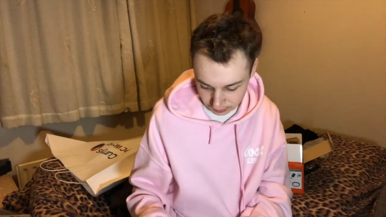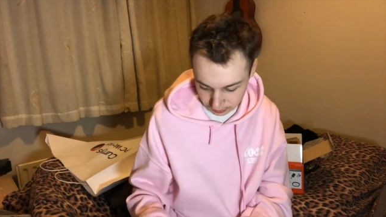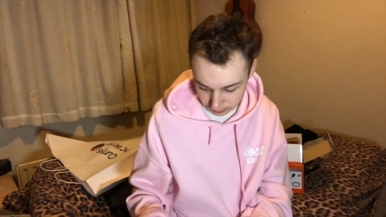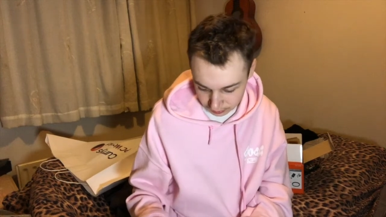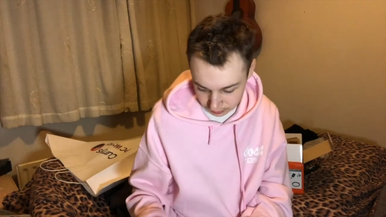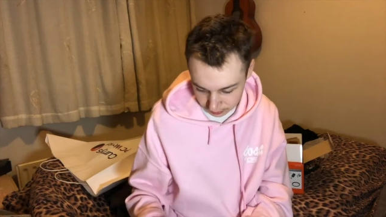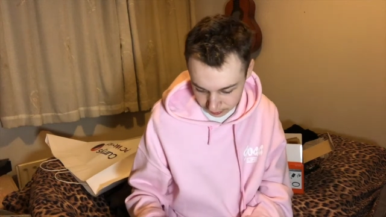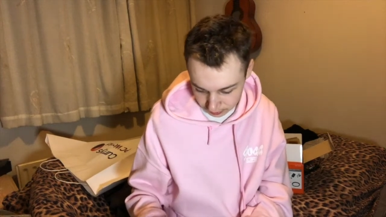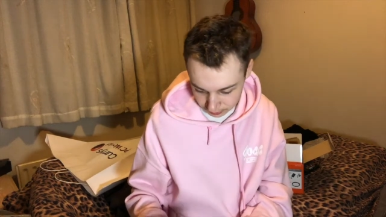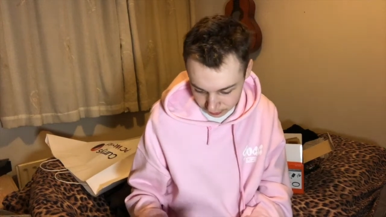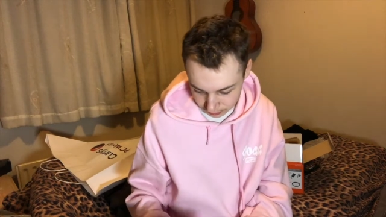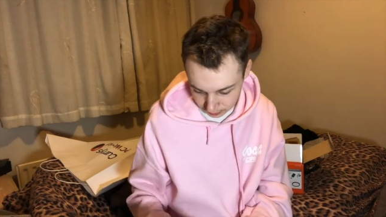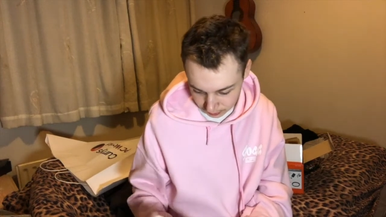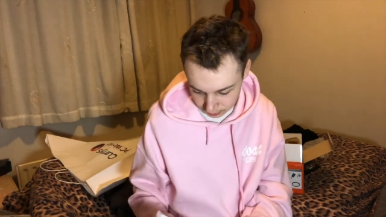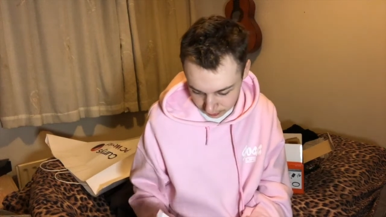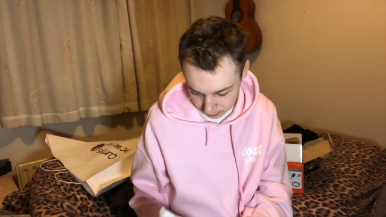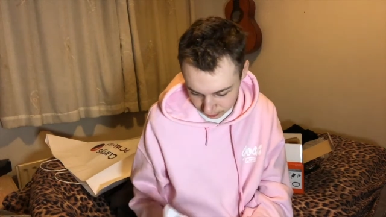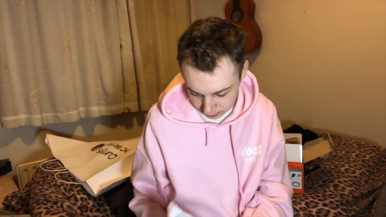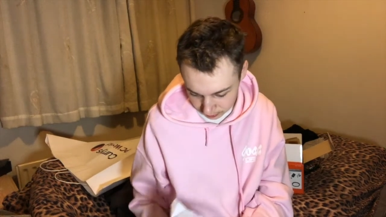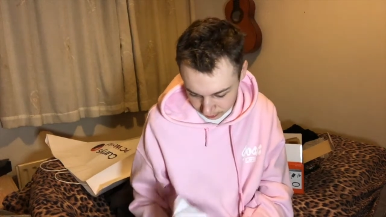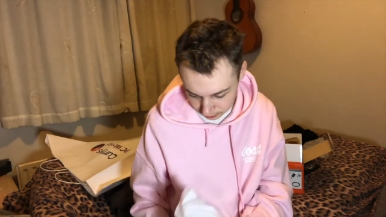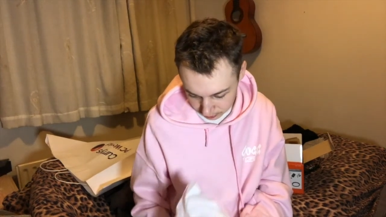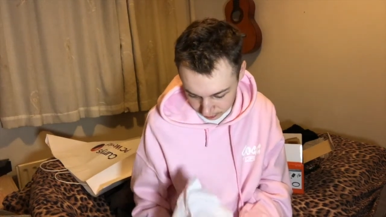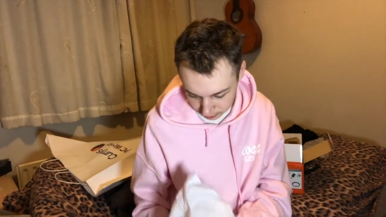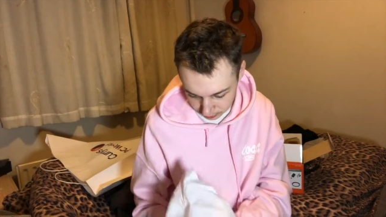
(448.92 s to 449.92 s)

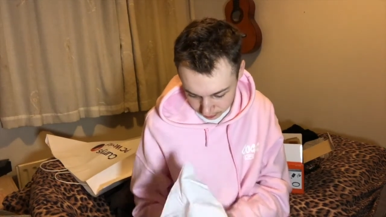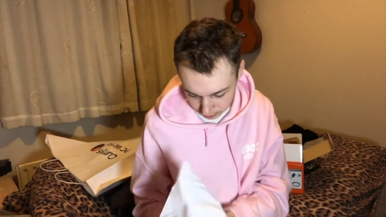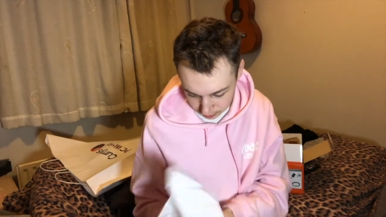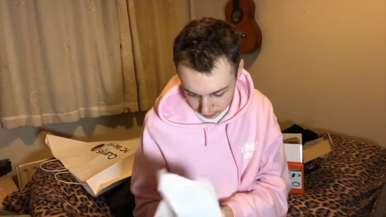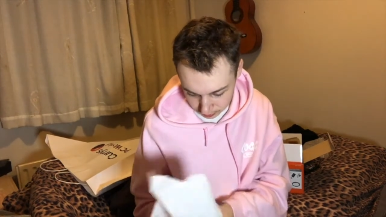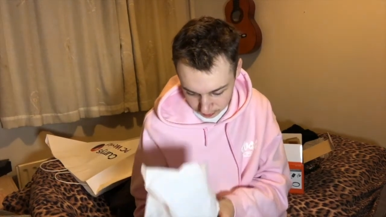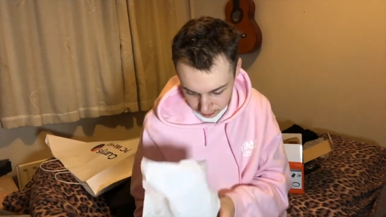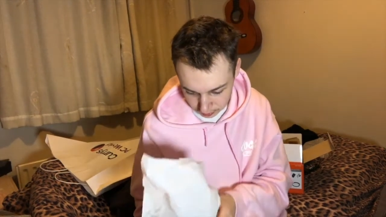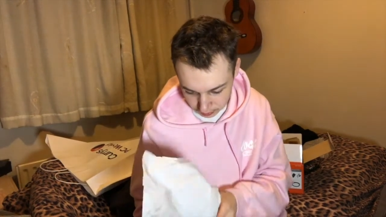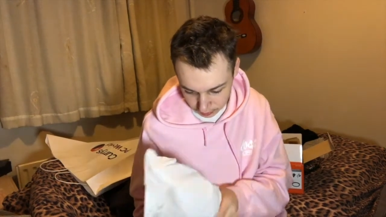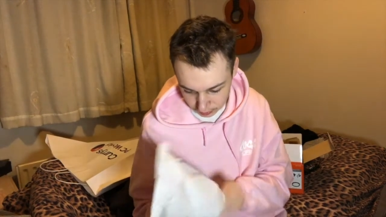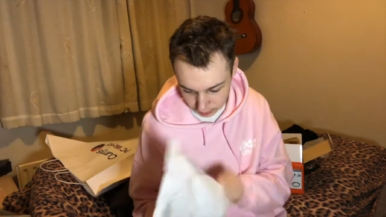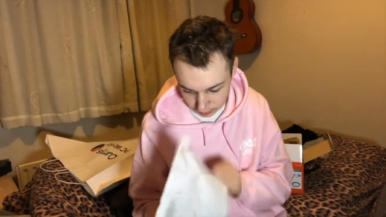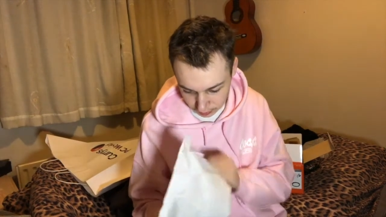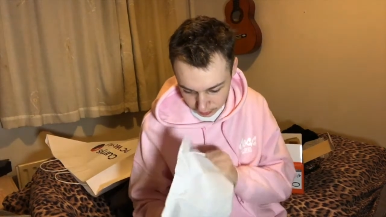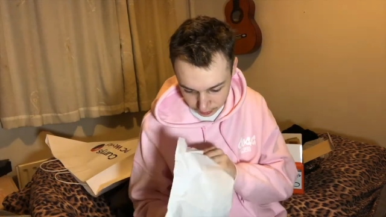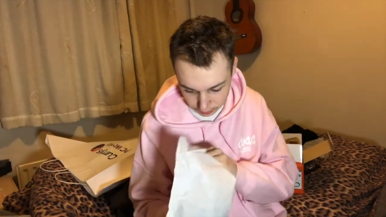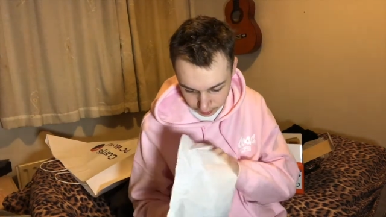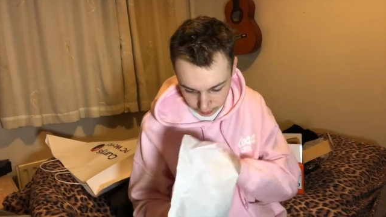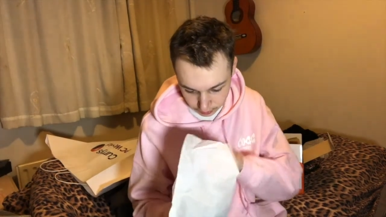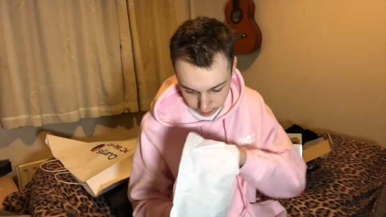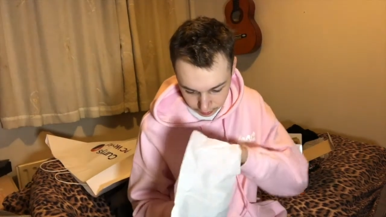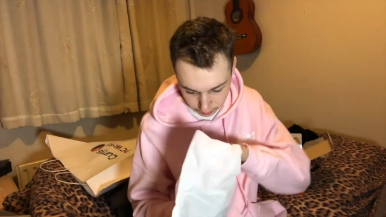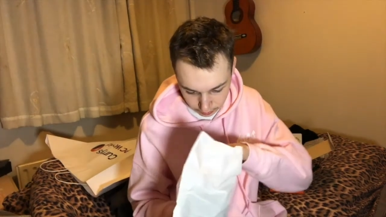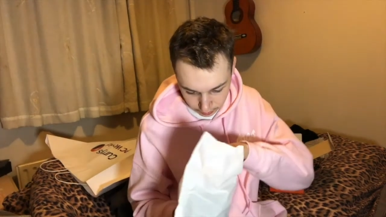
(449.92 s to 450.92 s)

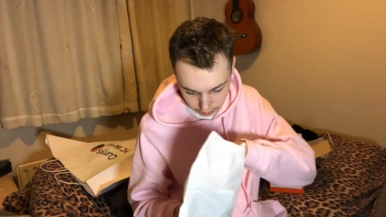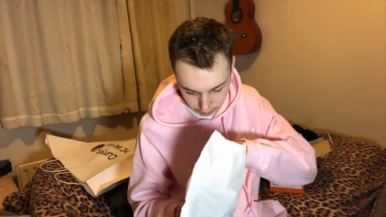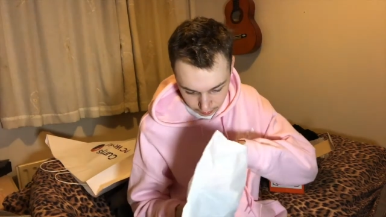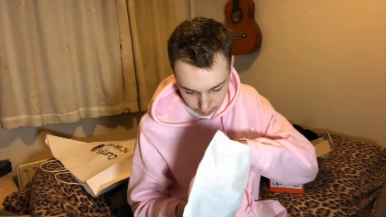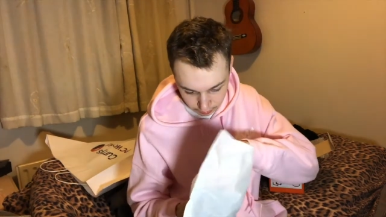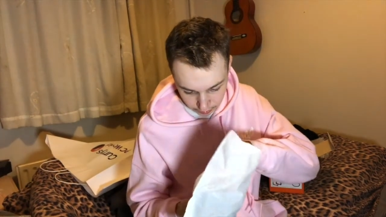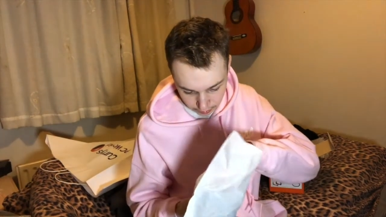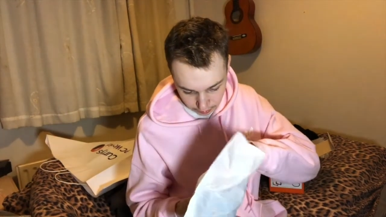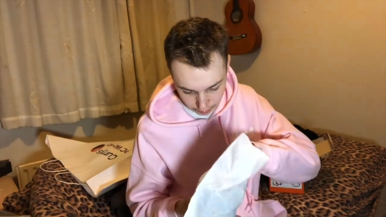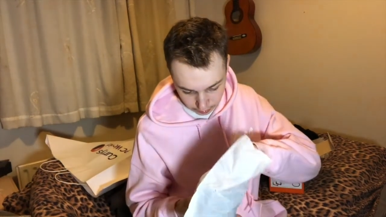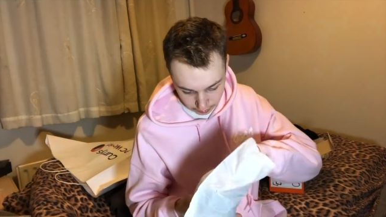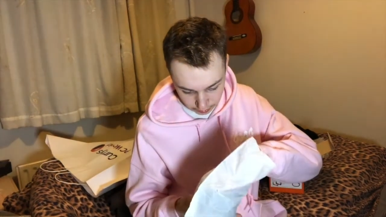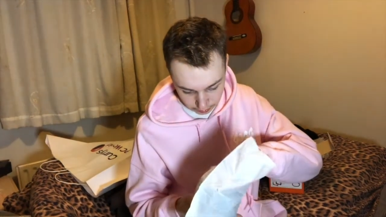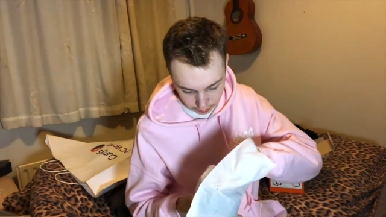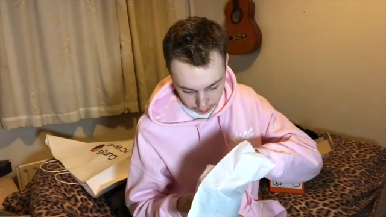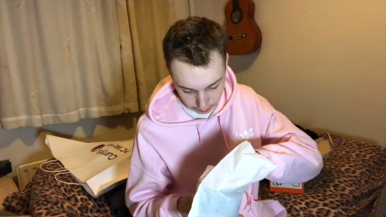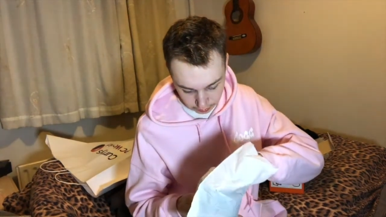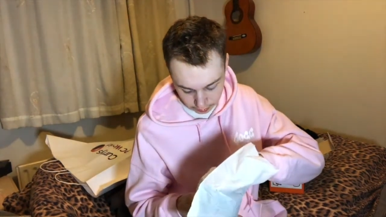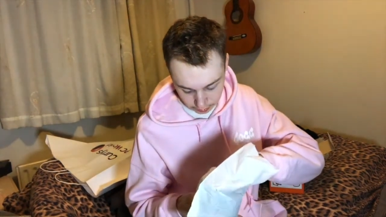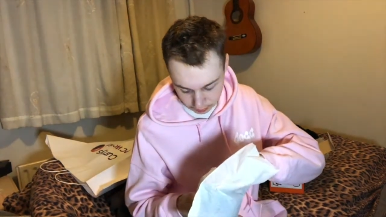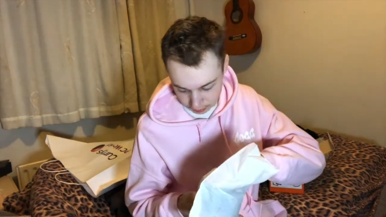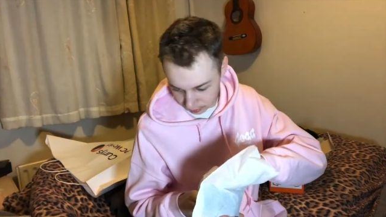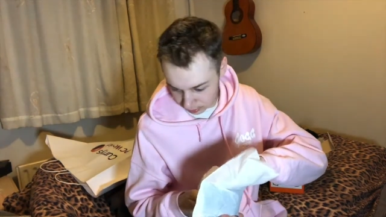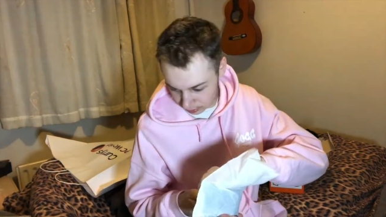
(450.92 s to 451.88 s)
Nothing is said.